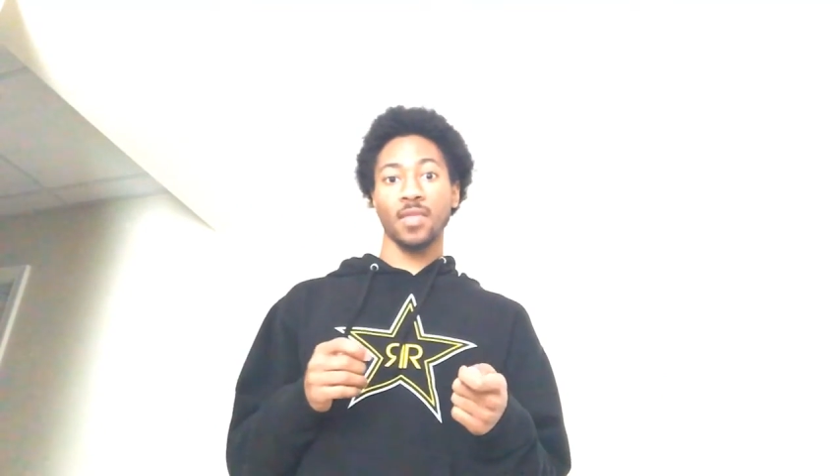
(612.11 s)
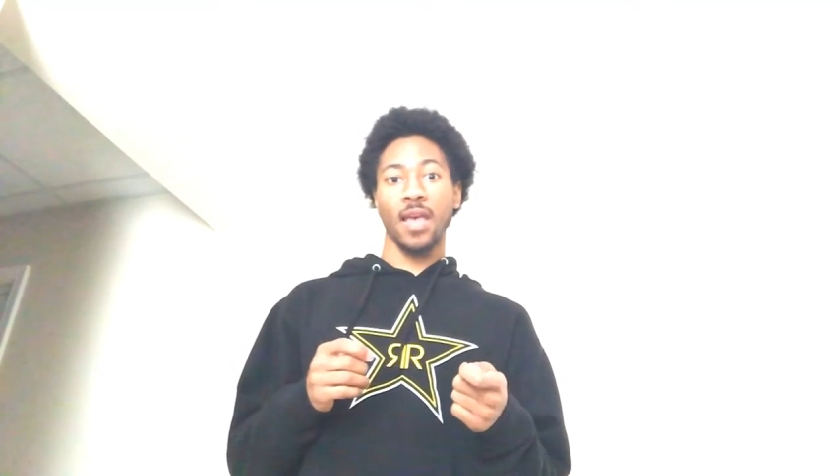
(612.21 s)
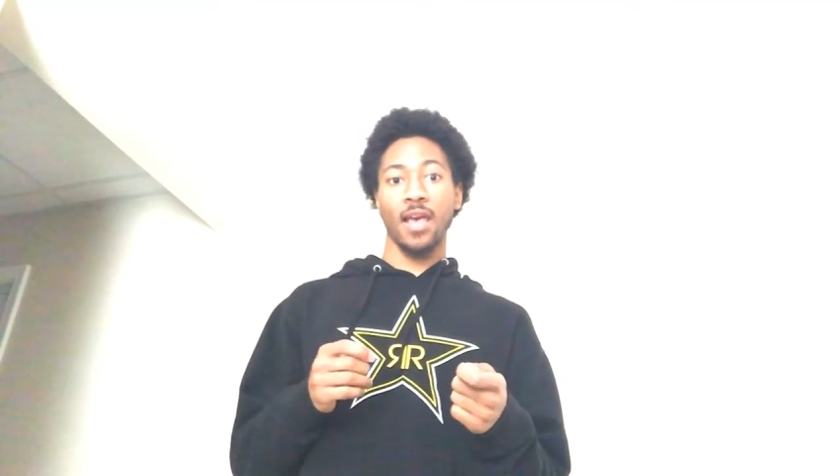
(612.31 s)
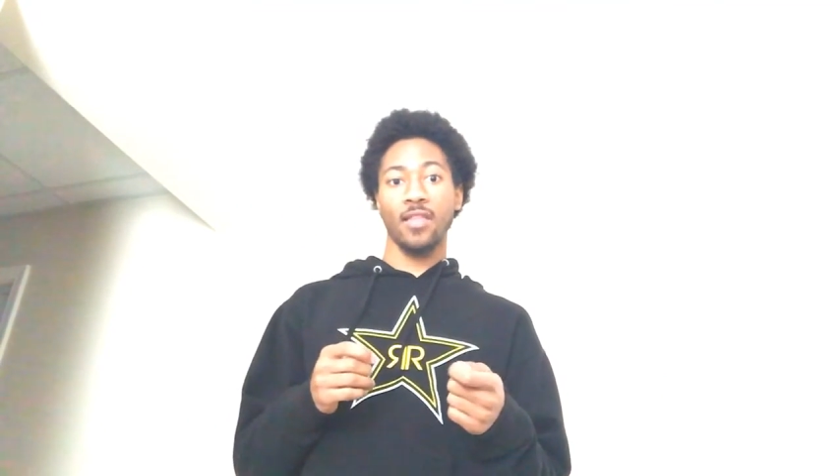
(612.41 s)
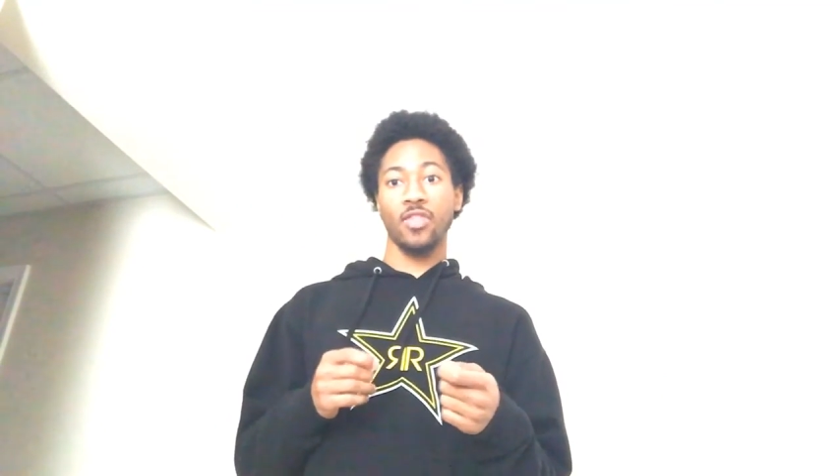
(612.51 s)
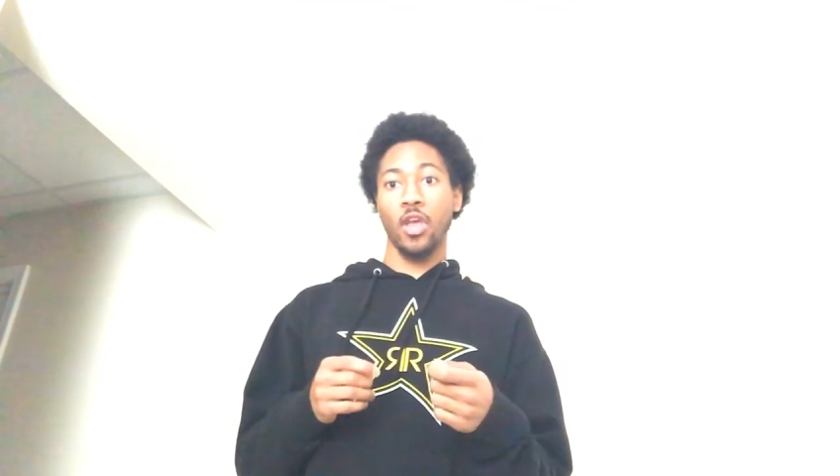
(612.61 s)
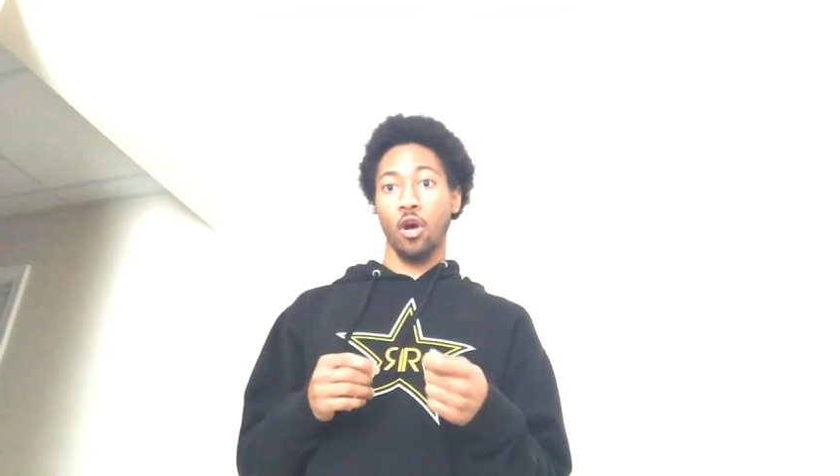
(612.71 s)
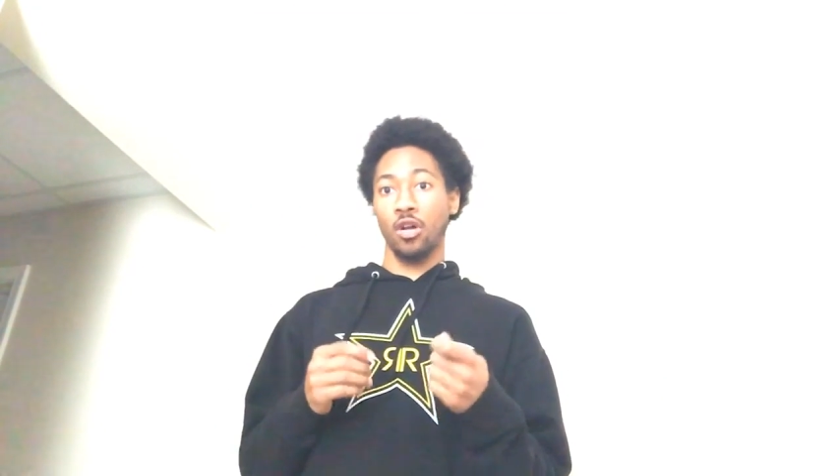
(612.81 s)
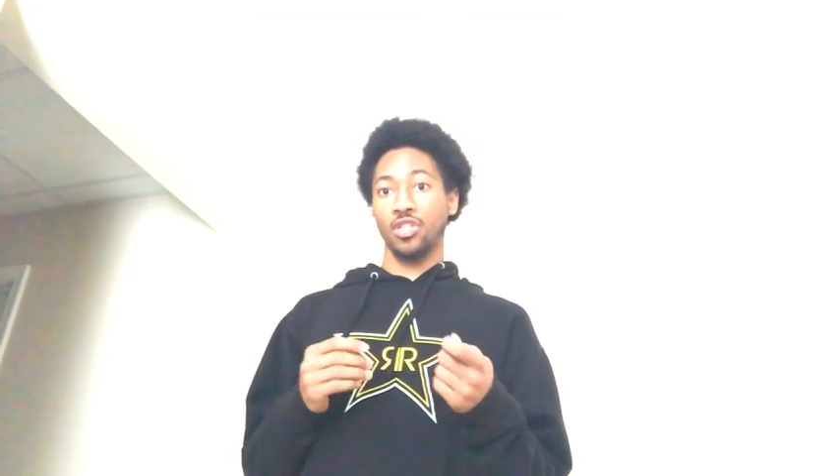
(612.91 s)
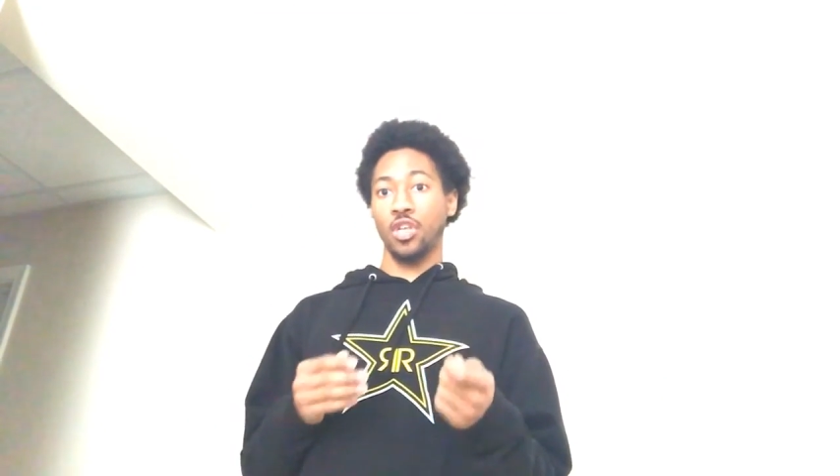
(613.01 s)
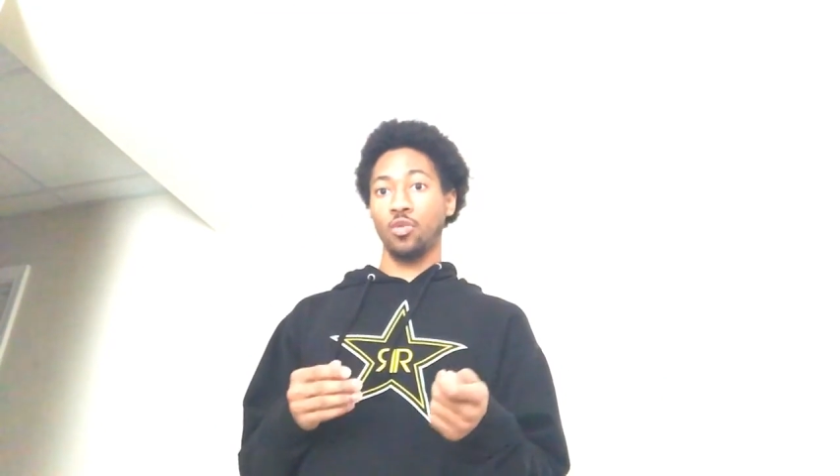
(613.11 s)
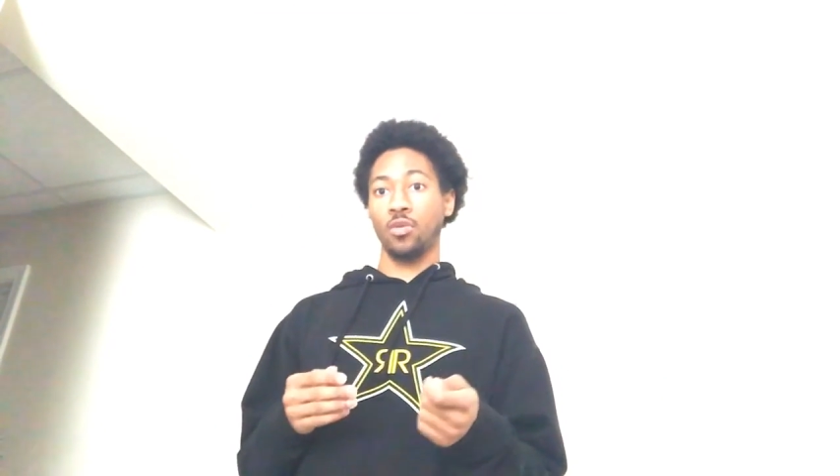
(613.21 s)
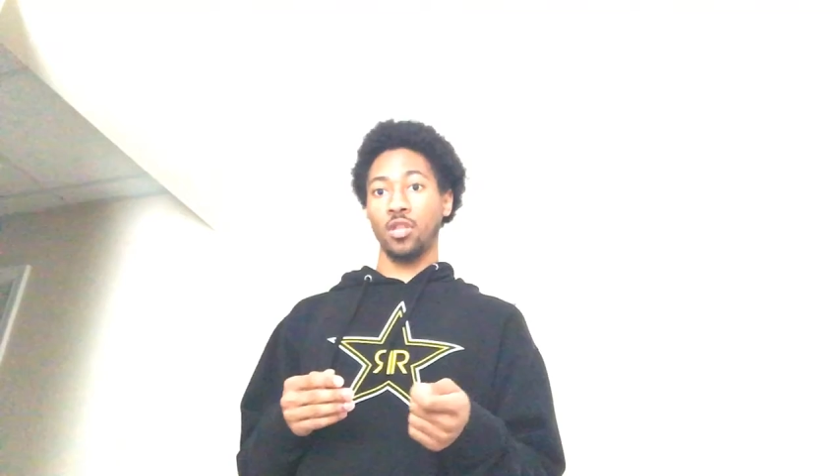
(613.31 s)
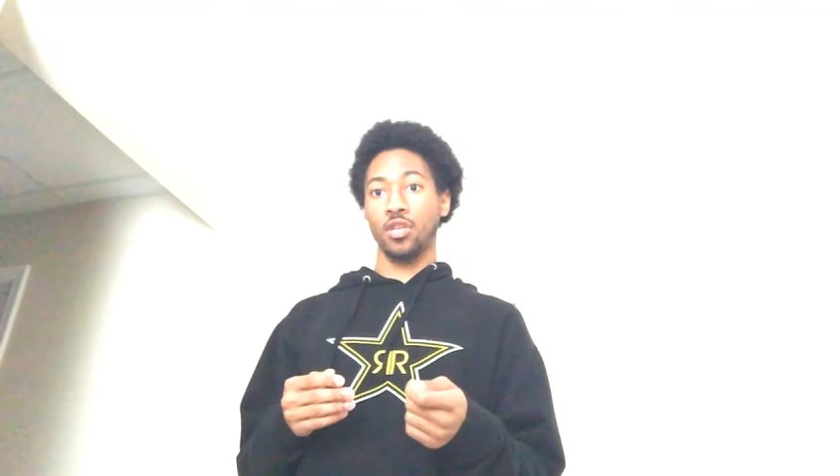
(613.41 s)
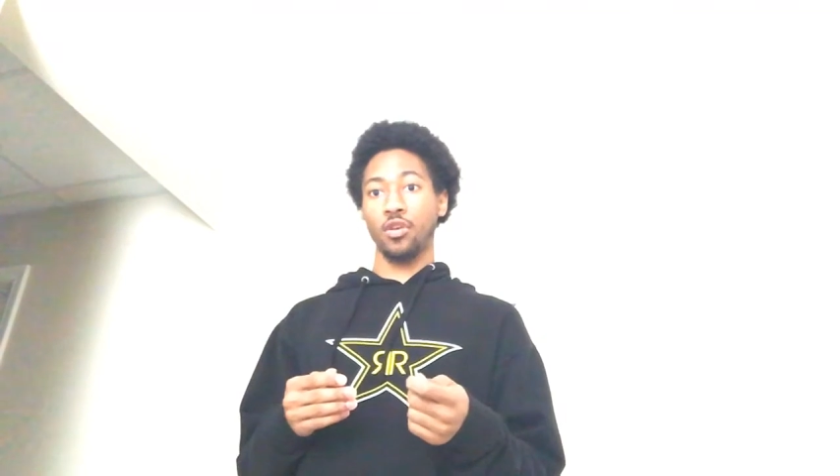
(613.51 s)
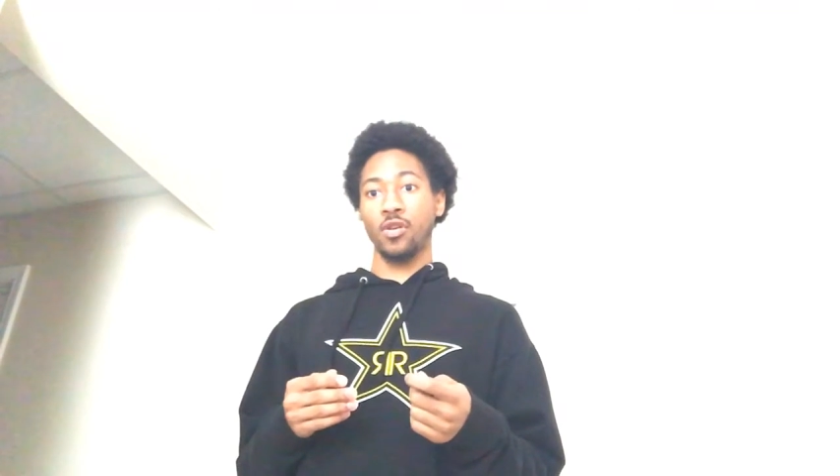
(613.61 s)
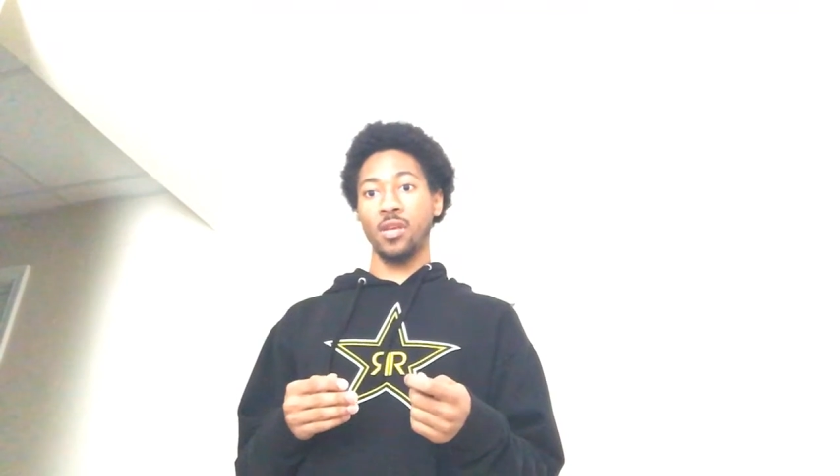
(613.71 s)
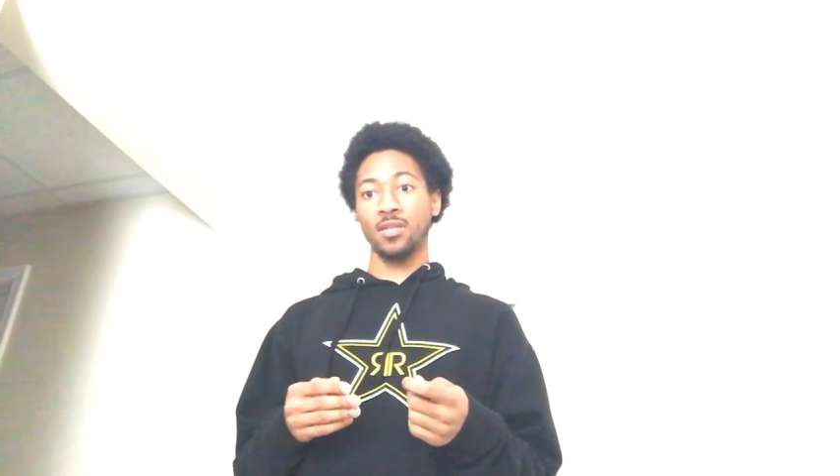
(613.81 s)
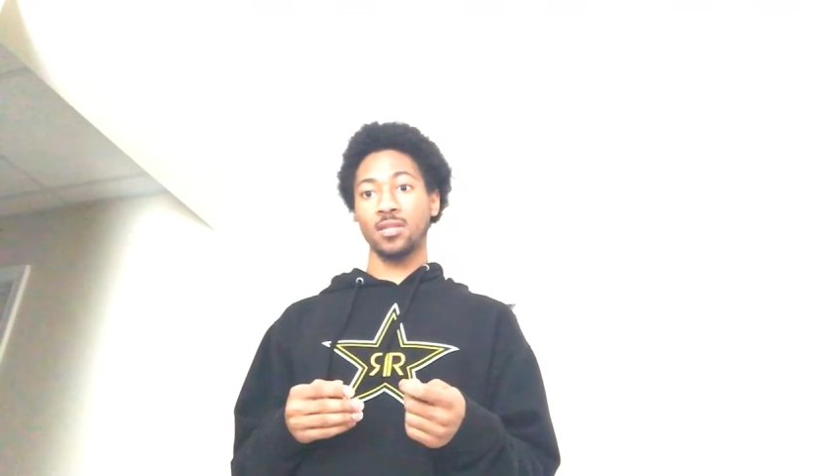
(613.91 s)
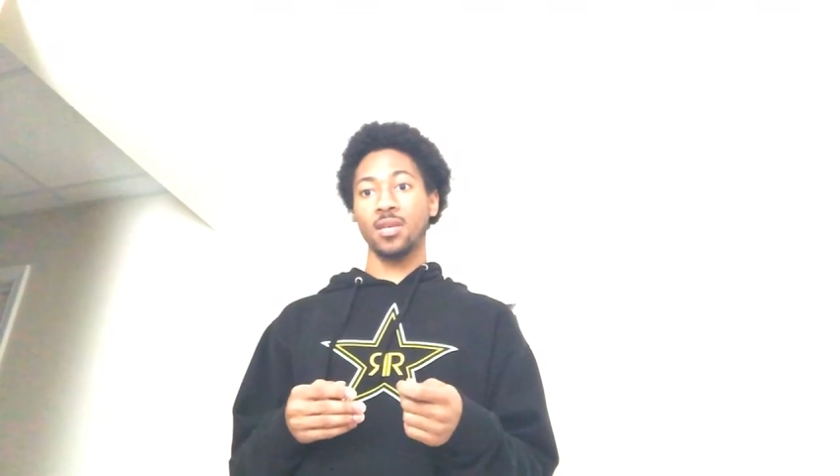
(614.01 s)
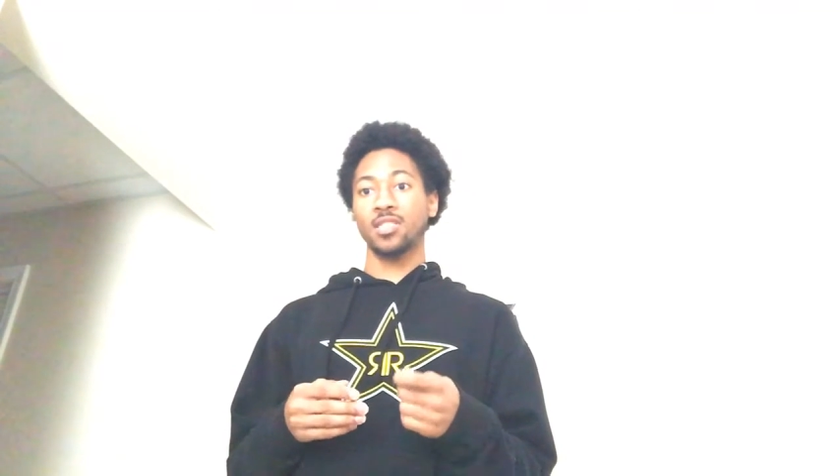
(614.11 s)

and they are genuinely curious,